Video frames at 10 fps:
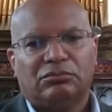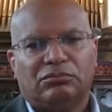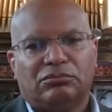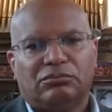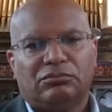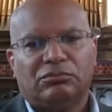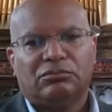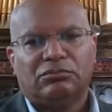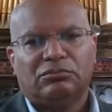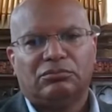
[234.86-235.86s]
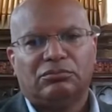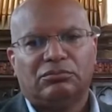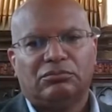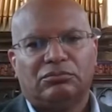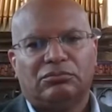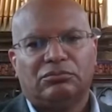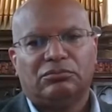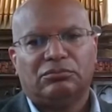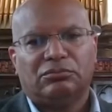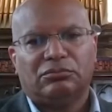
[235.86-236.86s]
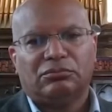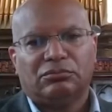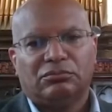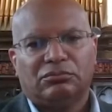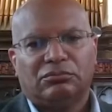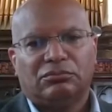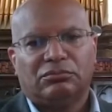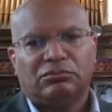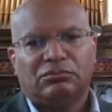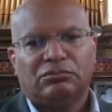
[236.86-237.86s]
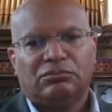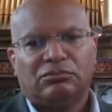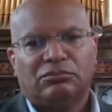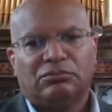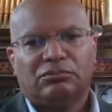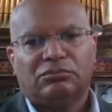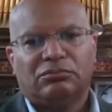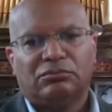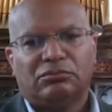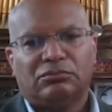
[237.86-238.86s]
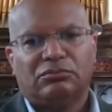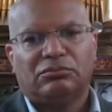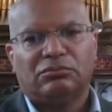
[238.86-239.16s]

(not speaking)